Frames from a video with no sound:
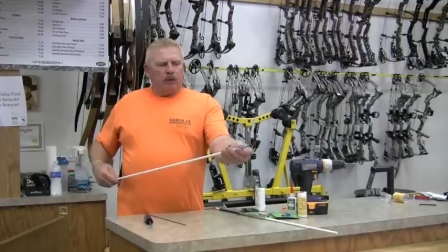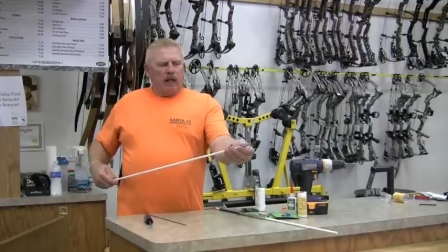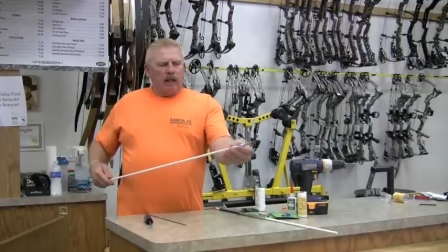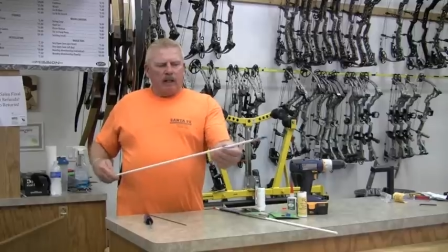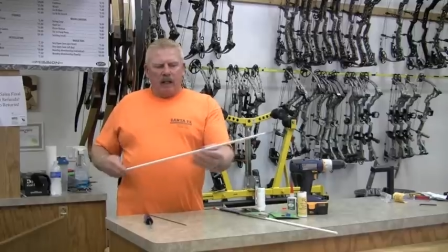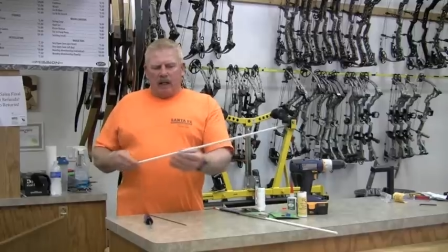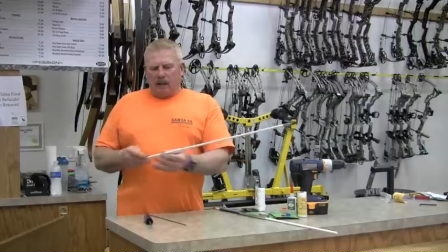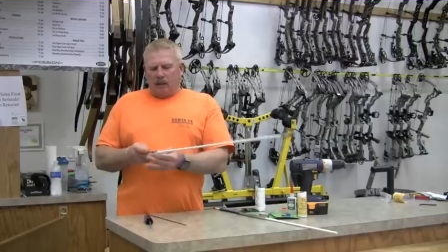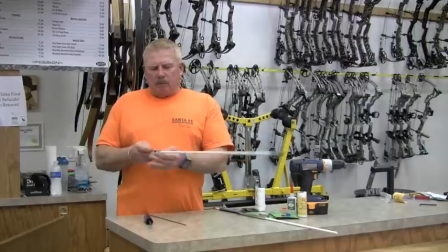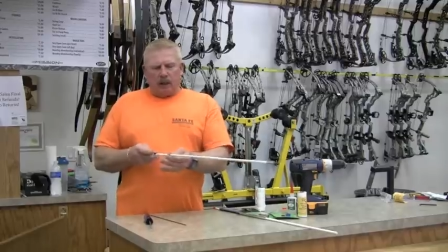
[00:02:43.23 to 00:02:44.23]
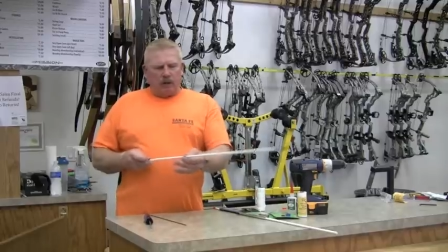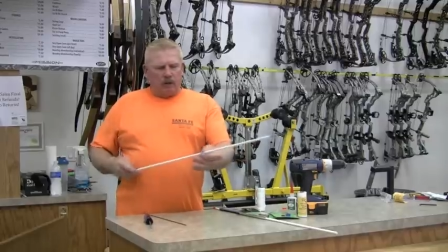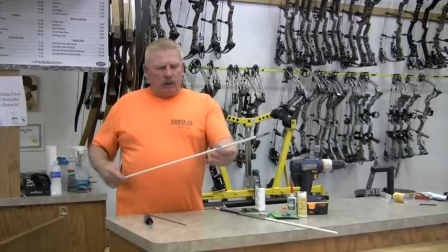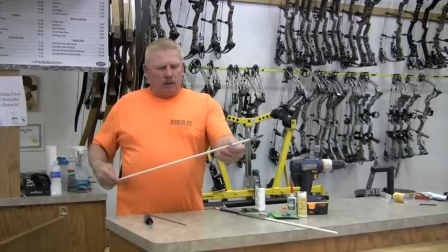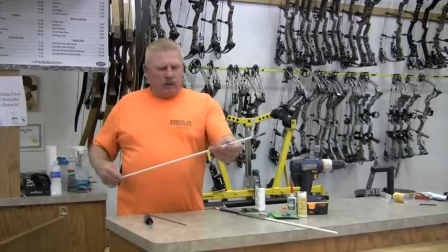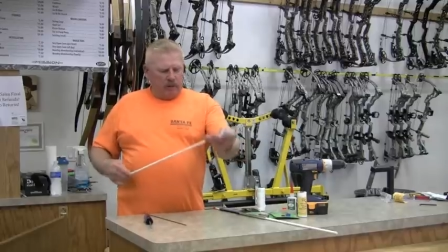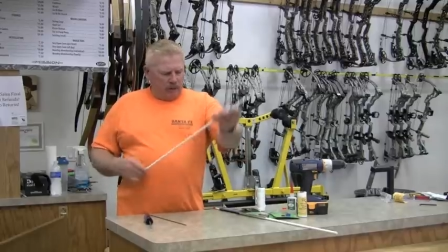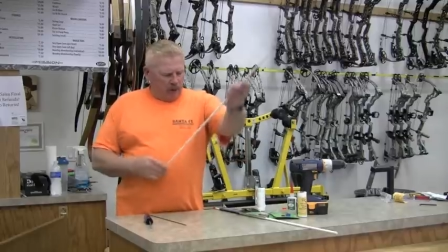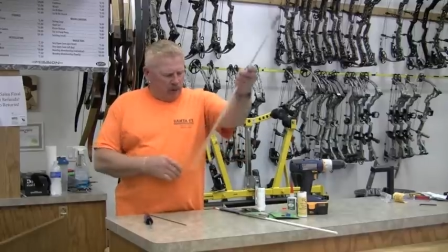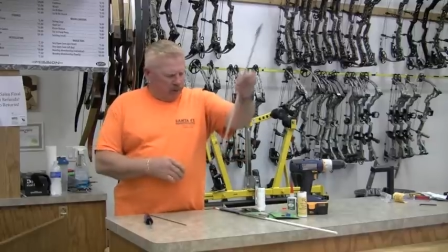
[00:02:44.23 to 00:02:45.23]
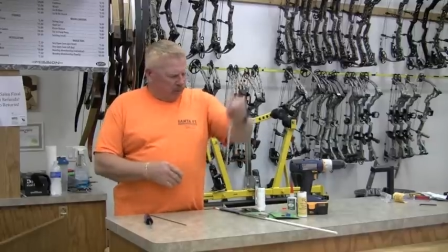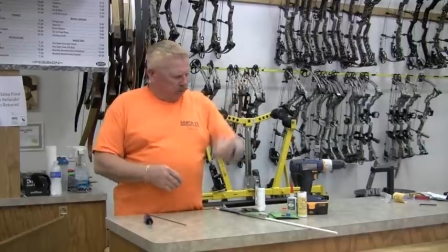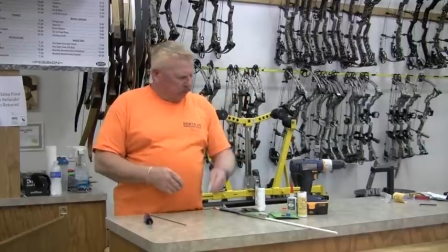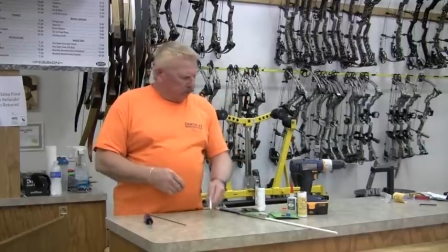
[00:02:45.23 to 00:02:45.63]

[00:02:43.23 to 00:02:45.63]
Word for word: slide down, make sure it's free floating.